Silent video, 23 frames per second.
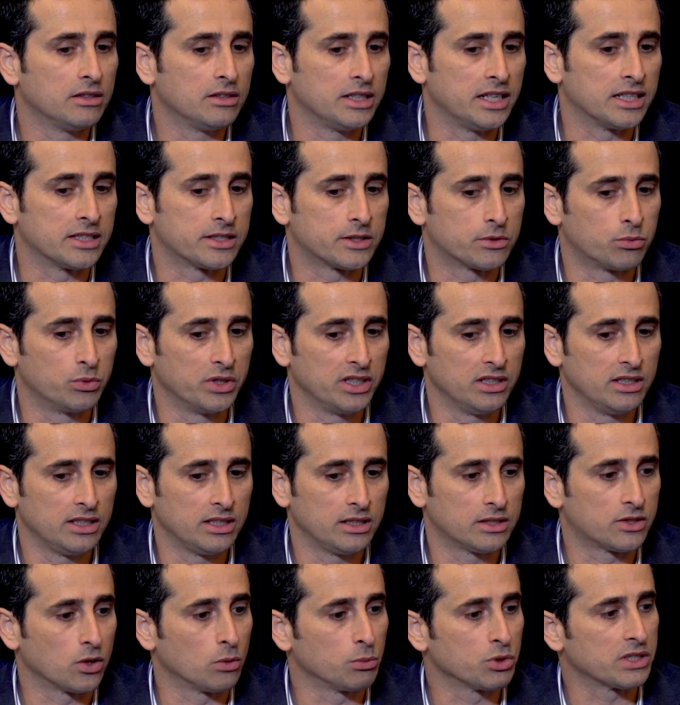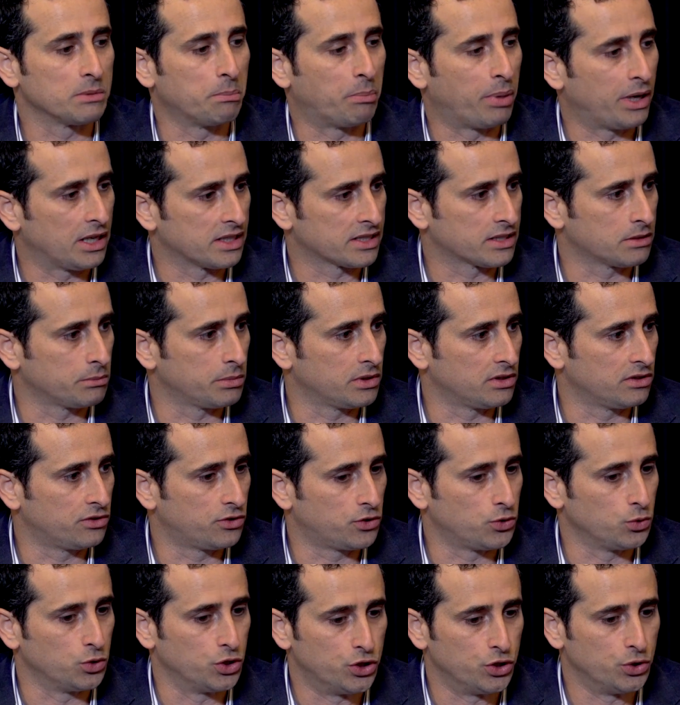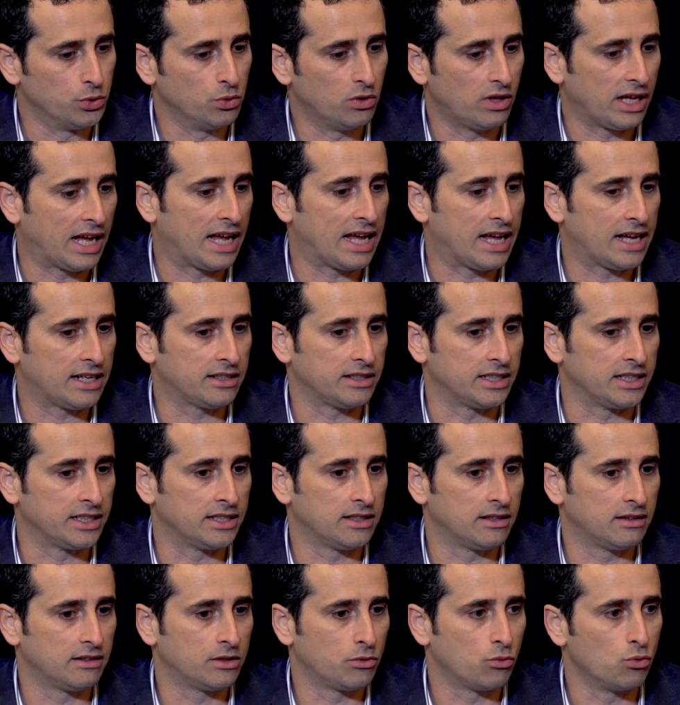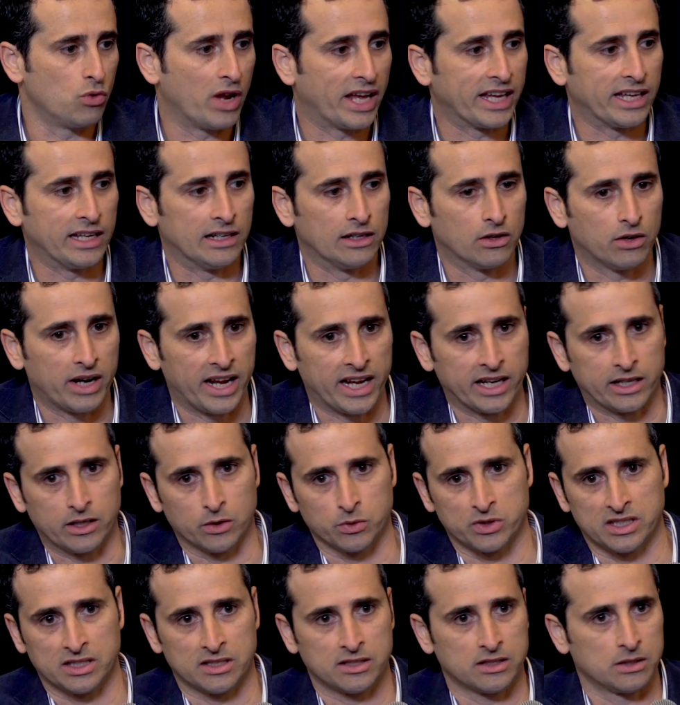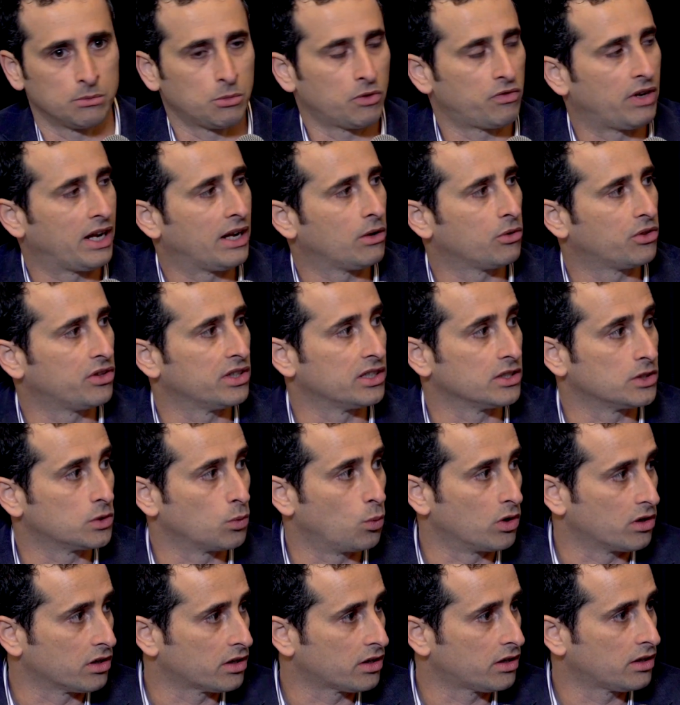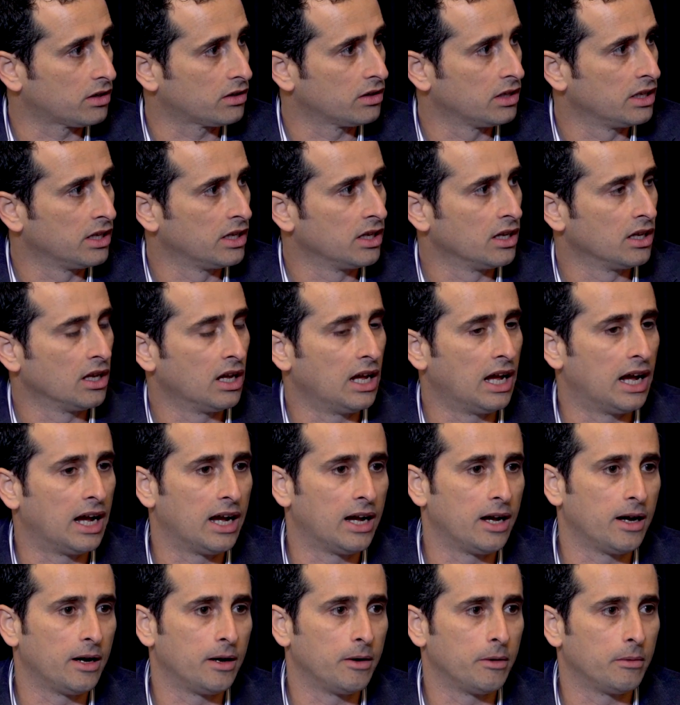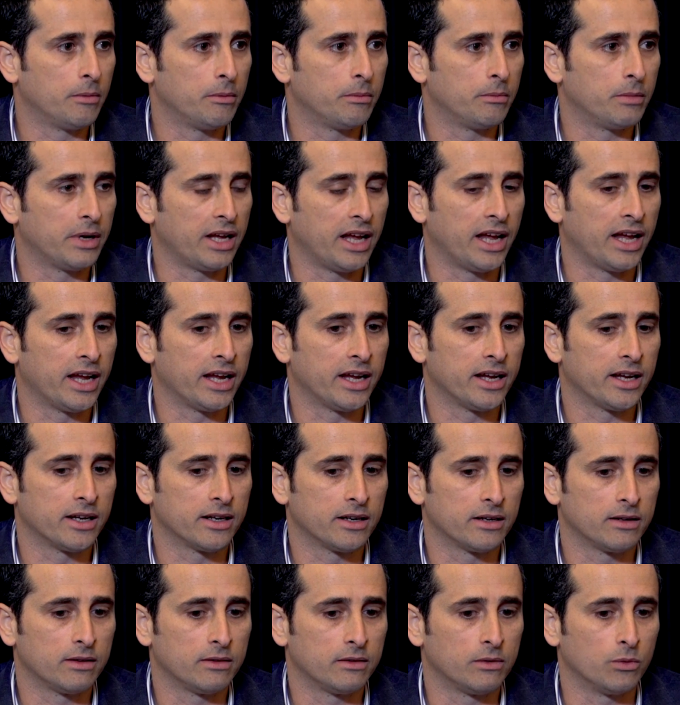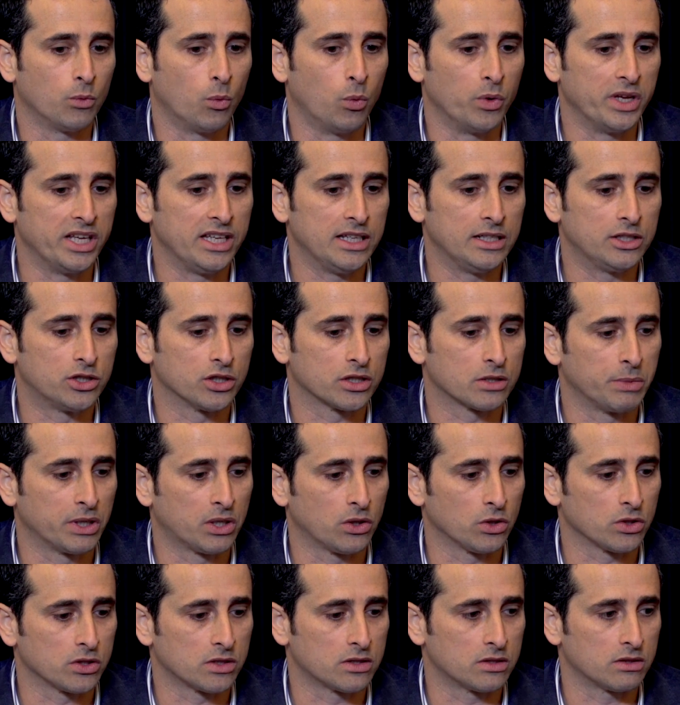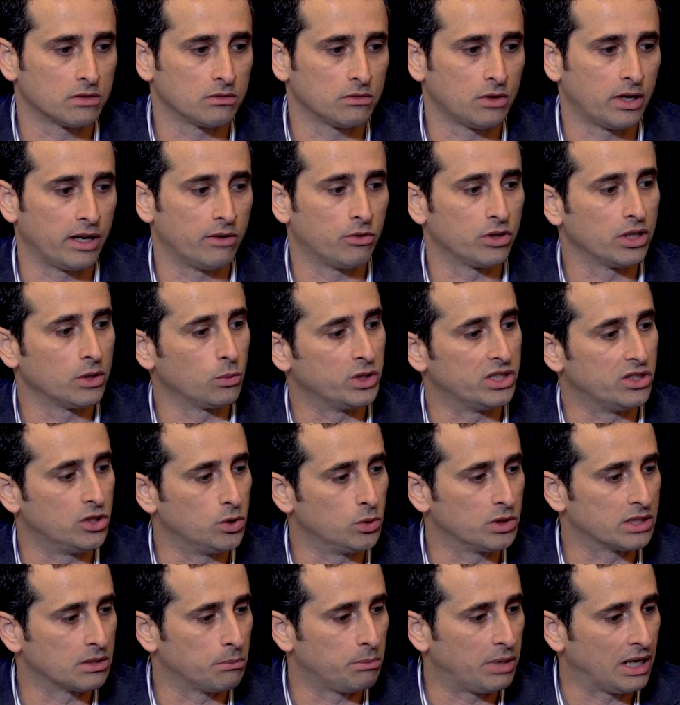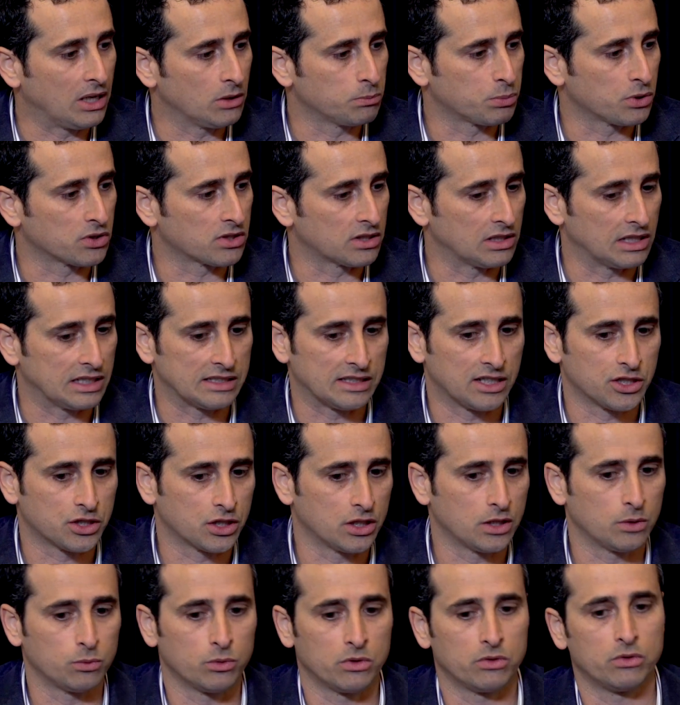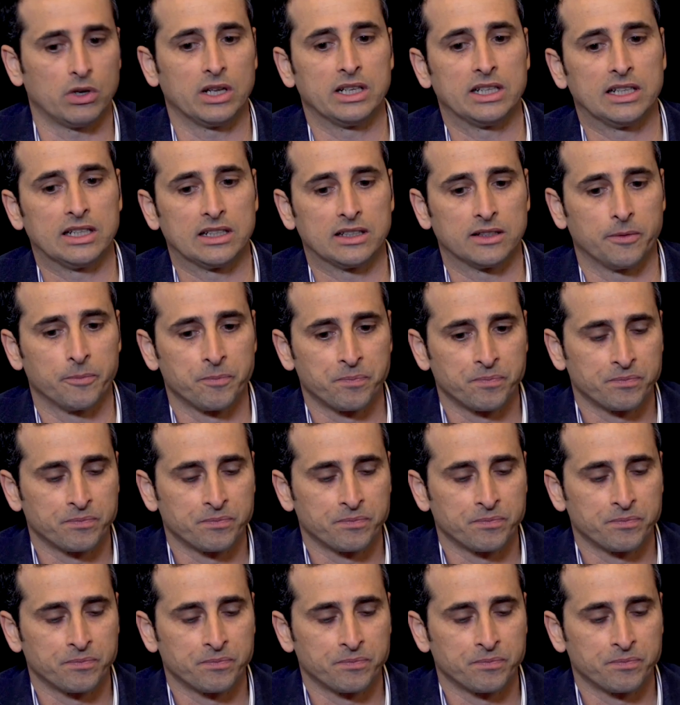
It's almost impossible to do that in the regular ecosystem of how things work. And we, just because everything we do is about personalization and we're running,